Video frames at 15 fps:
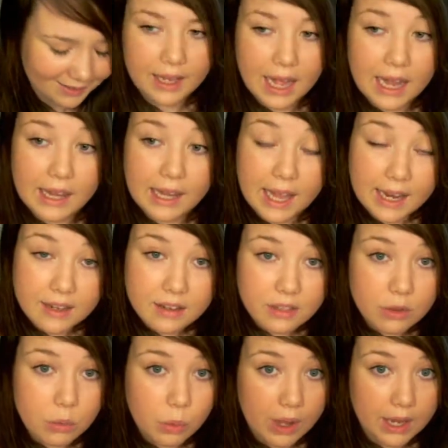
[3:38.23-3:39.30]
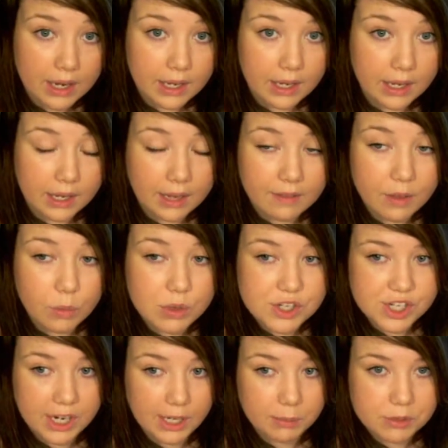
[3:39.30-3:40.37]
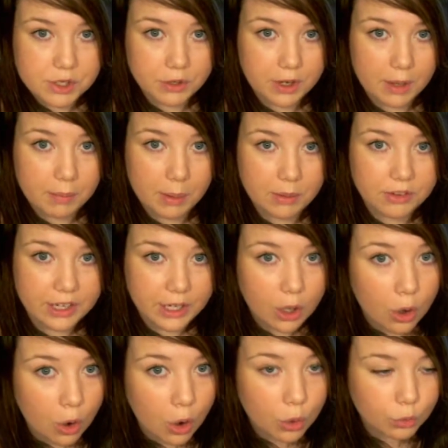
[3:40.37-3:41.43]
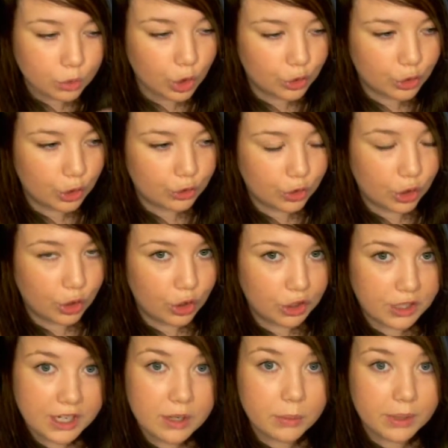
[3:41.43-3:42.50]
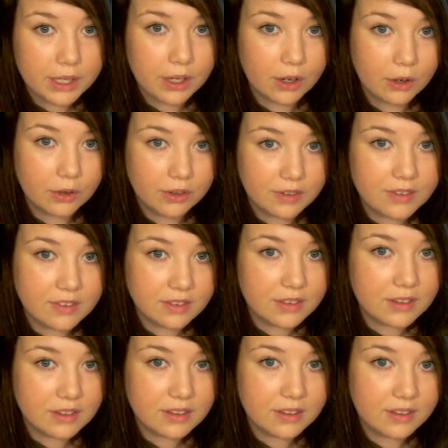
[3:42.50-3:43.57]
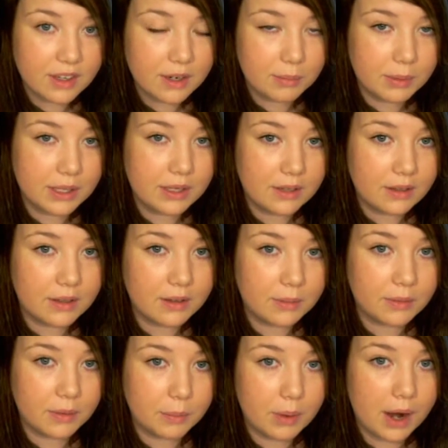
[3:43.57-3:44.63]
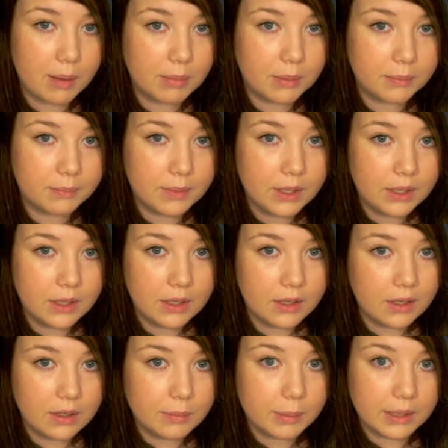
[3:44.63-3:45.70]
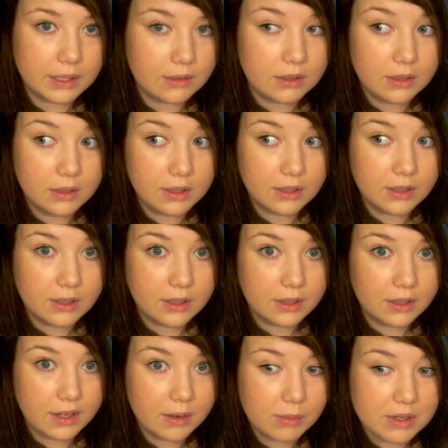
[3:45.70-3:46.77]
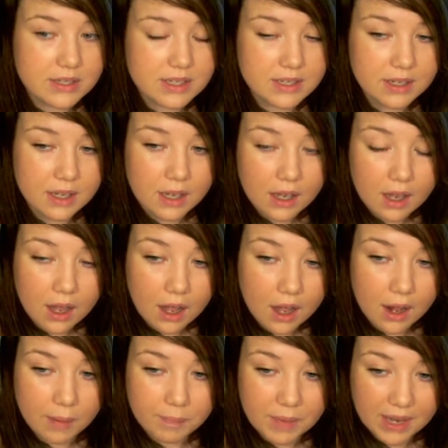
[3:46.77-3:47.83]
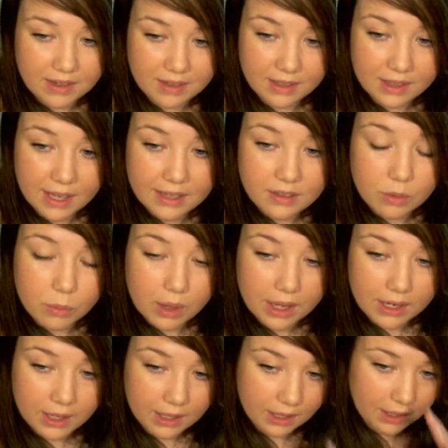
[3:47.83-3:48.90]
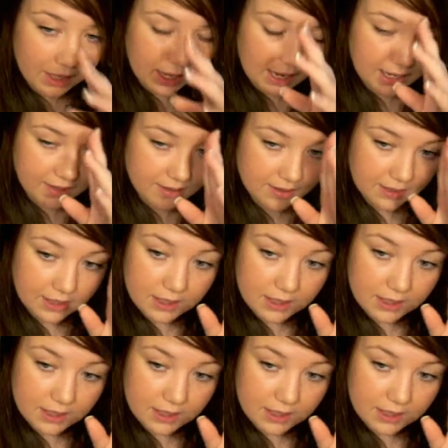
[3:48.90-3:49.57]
Like, I liked the wedding, and then when Jacob showed up, I was like, oh, dun dun dun, here we go. This is gonna be the problem. But it wasn't. I did like the wedding. I